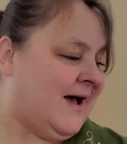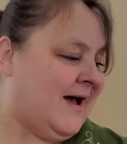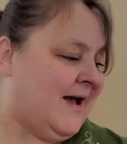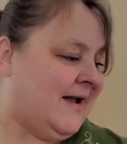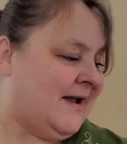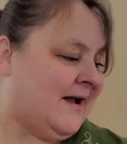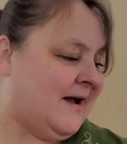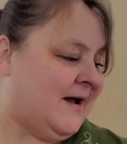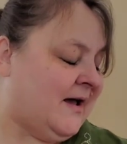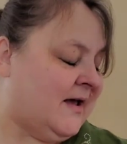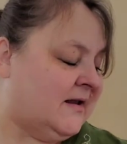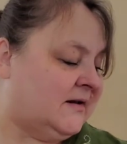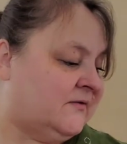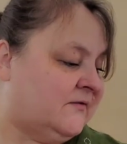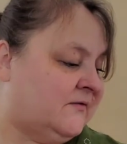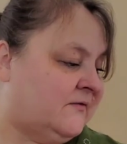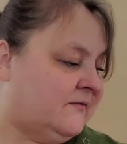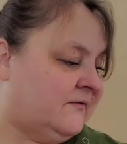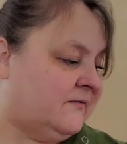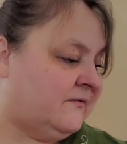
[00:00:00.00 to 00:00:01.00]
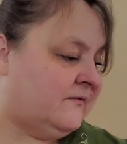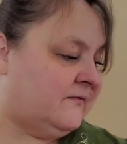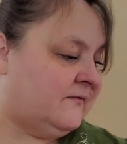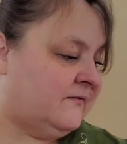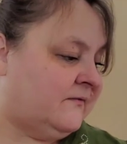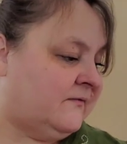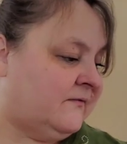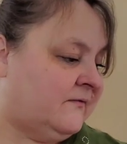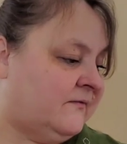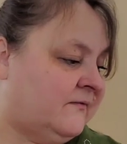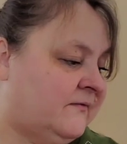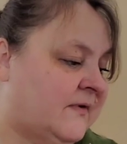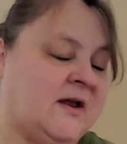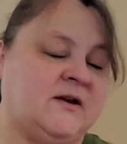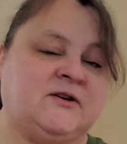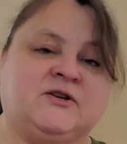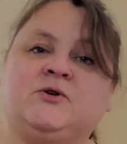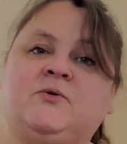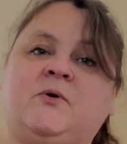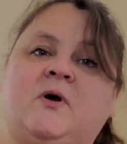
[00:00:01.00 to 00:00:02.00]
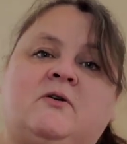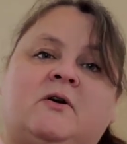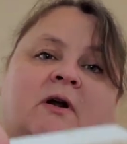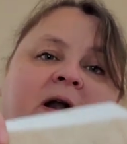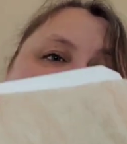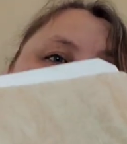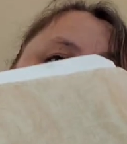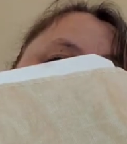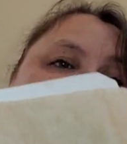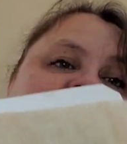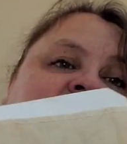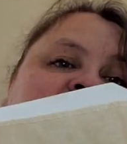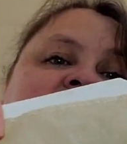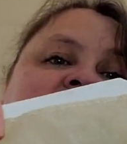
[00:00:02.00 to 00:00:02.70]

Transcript: I got a 282